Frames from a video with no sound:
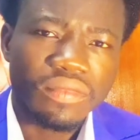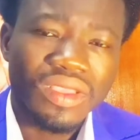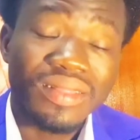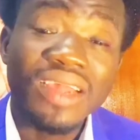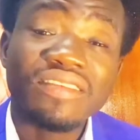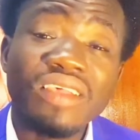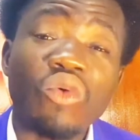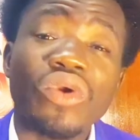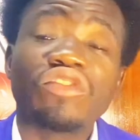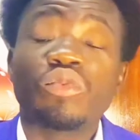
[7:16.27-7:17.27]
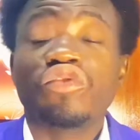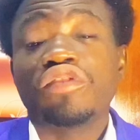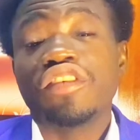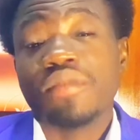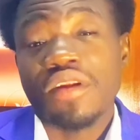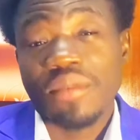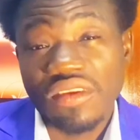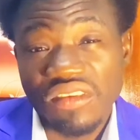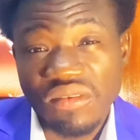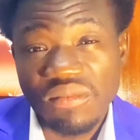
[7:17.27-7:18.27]
That is how we are supposed to teach mathematics.
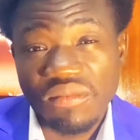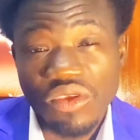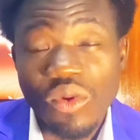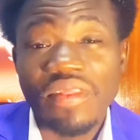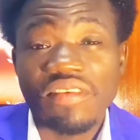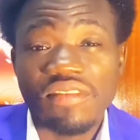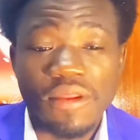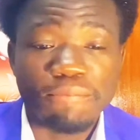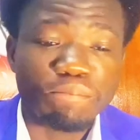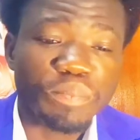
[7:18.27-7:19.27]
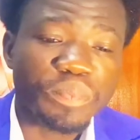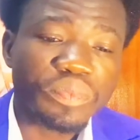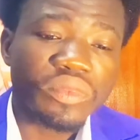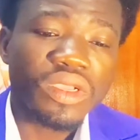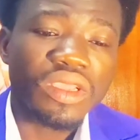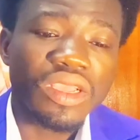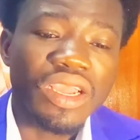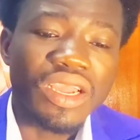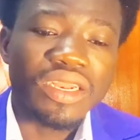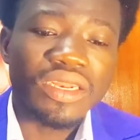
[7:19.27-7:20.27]
You understand?
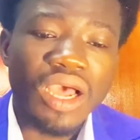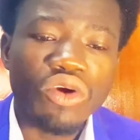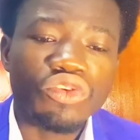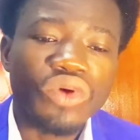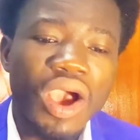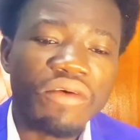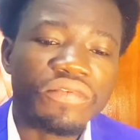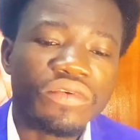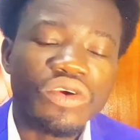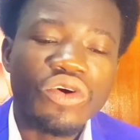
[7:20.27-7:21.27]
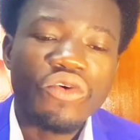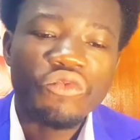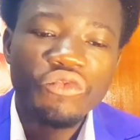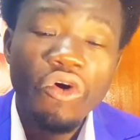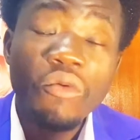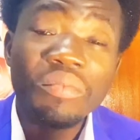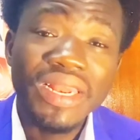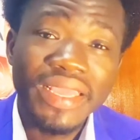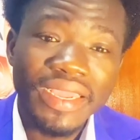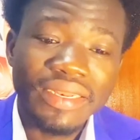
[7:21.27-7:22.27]
Now you have 4
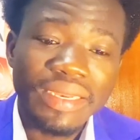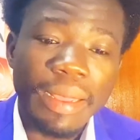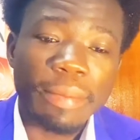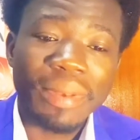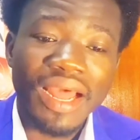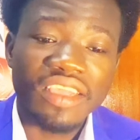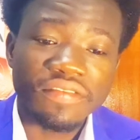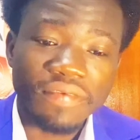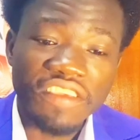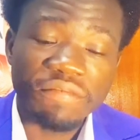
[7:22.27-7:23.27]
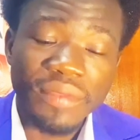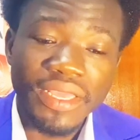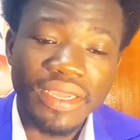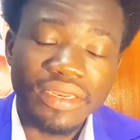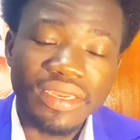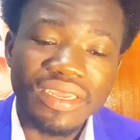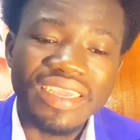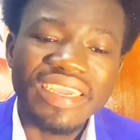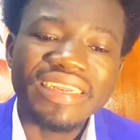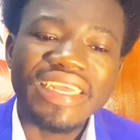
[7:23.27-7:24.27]
million plus 5 million.
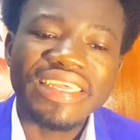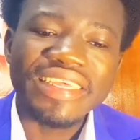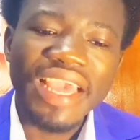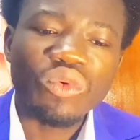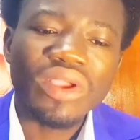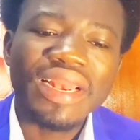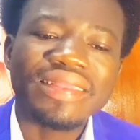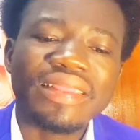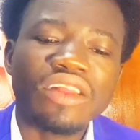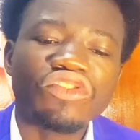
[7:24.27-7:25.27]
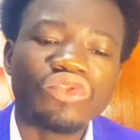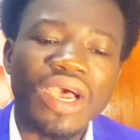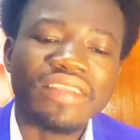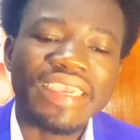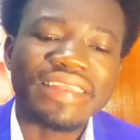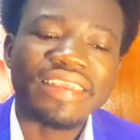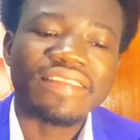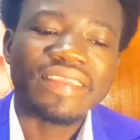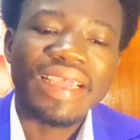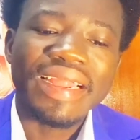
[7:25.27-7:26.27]
The child quickly tells you that it is
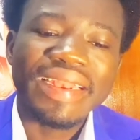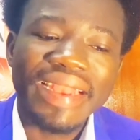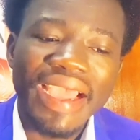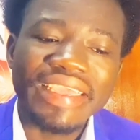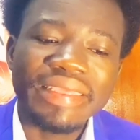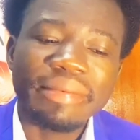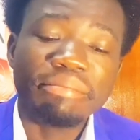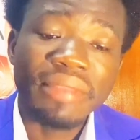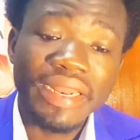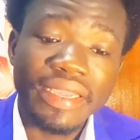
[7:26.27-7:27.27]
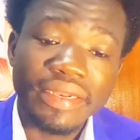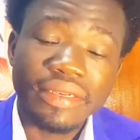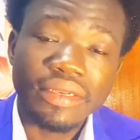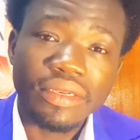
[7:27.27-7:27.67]
9 million.